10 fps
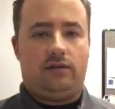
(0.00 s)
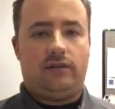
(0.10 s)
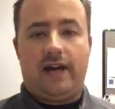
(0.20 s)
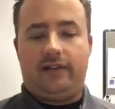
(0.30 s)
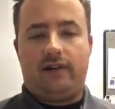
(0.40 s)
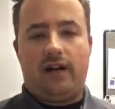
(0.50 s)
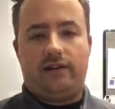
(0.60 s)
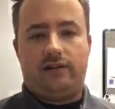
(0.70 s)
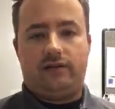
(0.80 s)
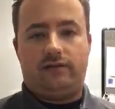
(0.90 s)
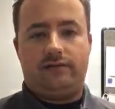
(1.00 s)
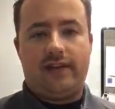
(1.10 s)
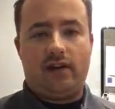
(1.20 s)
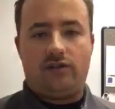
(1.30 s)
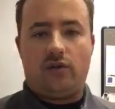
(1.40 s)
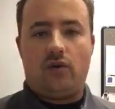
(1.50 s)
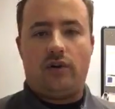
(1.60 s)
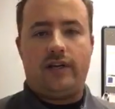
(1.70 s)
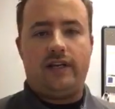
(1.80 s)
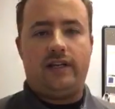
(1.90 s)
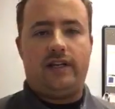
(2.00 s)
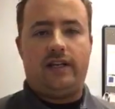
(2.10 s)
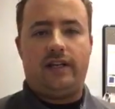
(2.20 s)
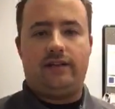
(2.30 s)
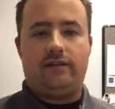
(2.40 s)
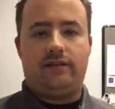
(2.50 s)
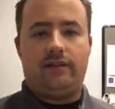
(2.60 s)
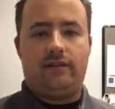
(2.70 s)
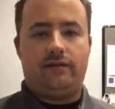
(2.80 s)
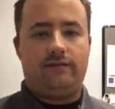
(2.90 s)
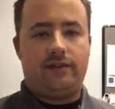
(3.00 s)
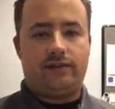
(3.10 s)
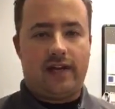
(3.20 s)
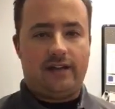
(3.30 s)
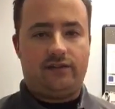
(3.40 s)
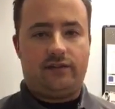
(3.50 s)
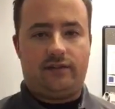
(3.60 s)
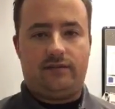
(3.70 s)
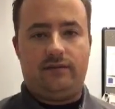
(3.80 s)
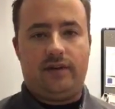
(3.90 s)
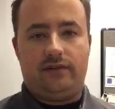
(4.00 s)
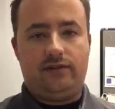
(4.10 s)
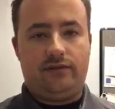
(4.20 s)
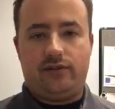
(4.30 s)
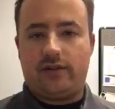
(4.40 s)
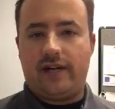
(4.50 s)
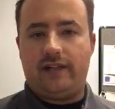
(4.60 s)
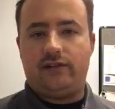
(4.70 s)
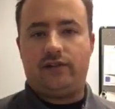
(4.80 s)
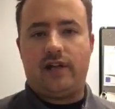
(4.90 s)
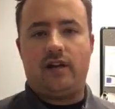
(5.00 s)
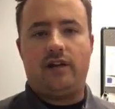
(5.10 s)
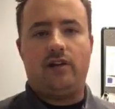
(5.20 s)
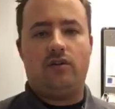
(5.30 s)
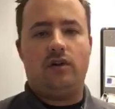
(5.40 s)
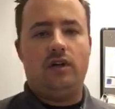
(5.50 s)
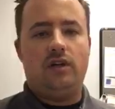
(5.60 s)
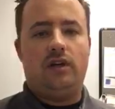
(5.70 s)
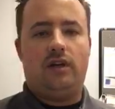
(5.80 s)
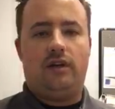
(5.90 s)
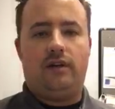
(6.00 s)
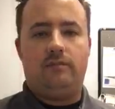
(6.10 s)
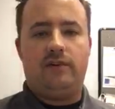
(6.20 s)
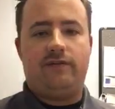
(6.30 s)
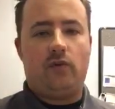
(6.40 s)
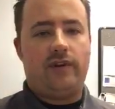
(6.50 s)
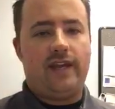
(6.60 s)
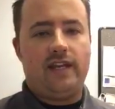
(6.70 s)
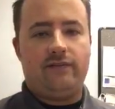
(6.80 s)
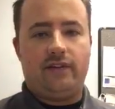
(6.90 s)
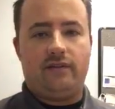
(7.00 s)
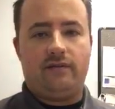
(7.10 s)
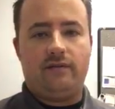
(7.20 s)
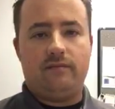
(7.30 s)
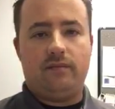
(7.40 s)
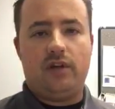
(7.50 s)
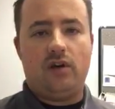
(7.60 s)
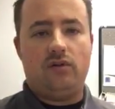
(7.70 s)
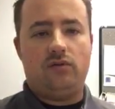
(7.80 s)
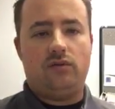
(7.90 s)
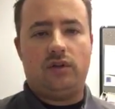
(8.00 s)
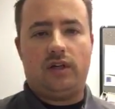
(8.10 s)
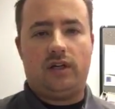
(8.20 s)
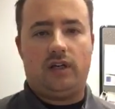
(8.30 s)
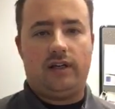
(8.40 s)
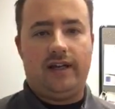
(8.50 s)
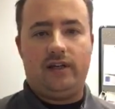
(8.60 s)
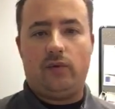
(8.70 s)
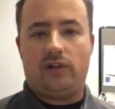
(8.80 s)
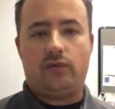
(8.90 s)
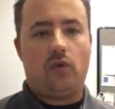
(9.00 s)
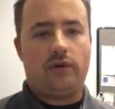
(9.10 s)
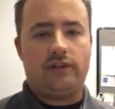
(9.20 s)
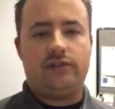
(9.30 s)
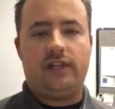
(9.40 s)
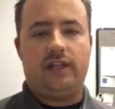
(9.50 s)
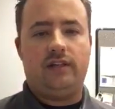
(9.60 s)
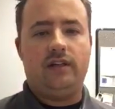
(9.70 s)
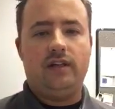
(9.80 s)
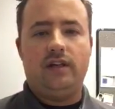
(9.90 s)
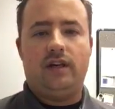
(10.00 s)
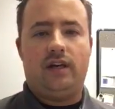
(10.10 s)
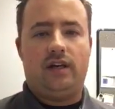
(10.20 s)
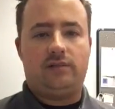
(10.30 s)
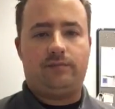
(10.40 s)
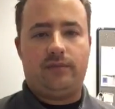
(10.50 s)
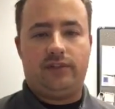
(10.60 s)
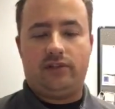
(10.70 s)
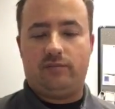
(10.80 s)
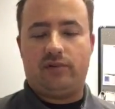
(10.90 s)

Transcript: riding around your territory and decides to do the training scenario before they even go anywhere toward the scene, it's a good